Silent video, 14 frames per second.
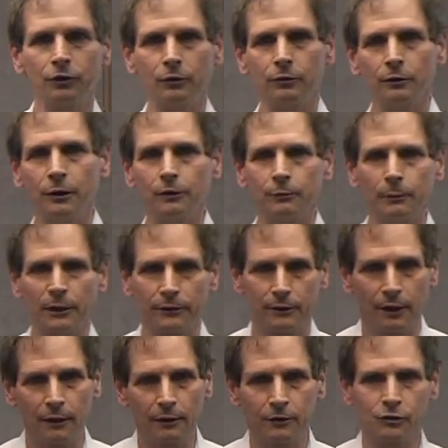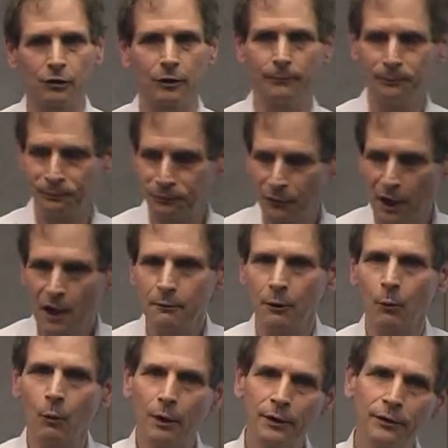in your methodology. But
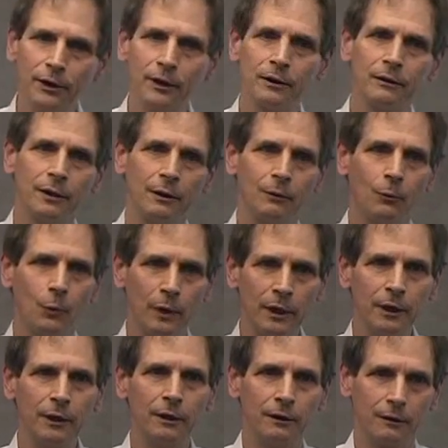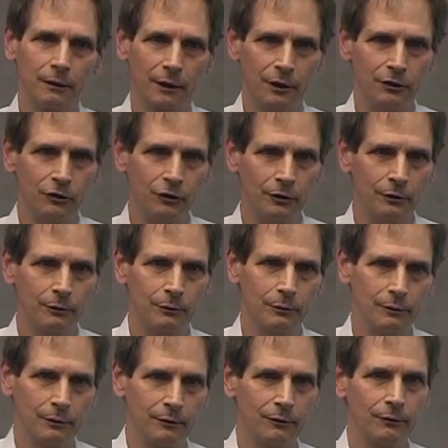one thing that we can do
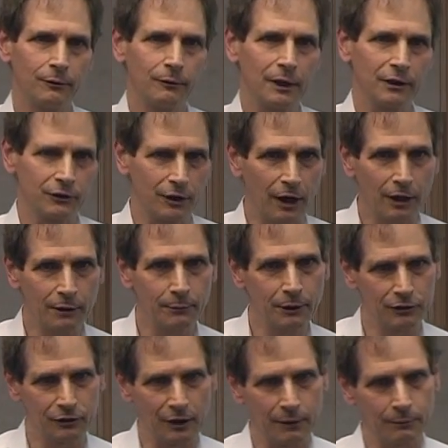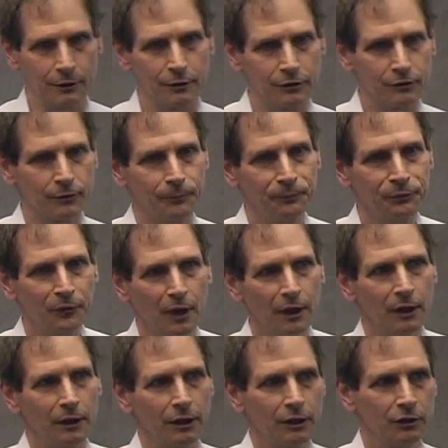as document examiners
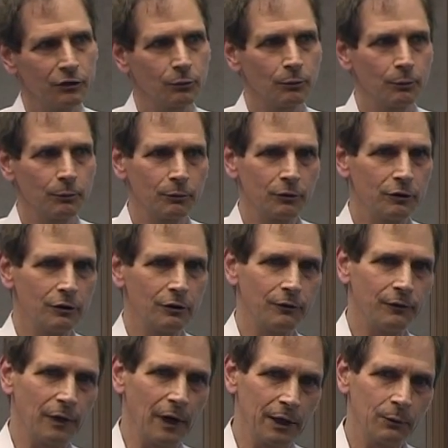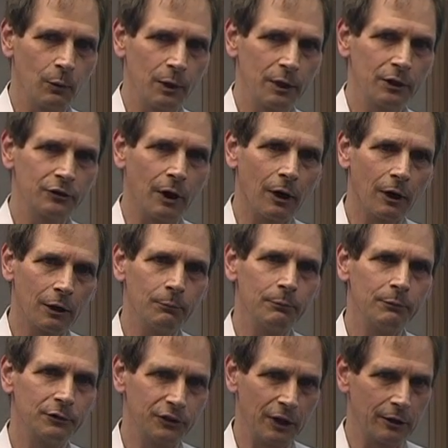is define what is our
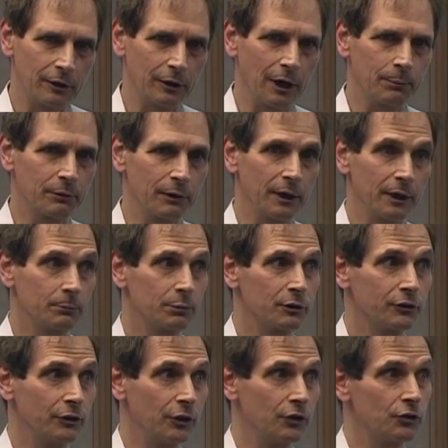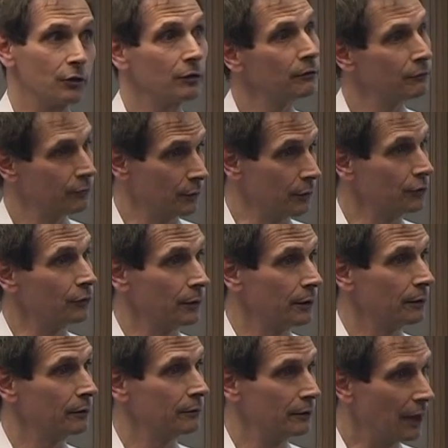standard operating procedure for
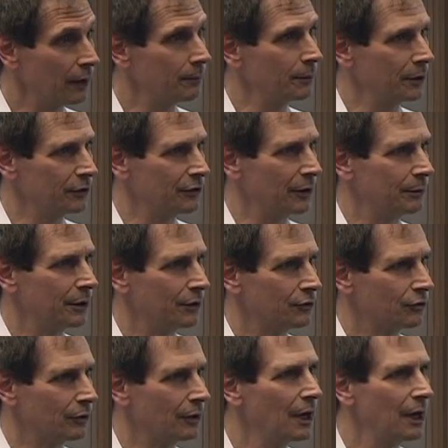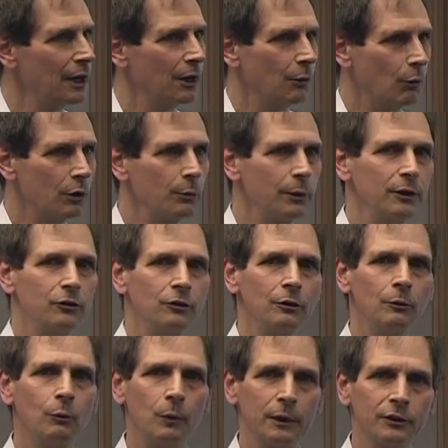doing document examination. What do we do
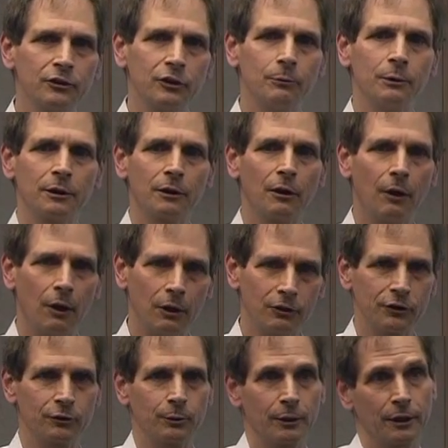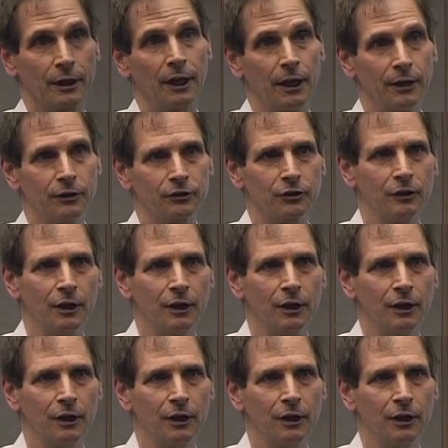when someone calls us with a case,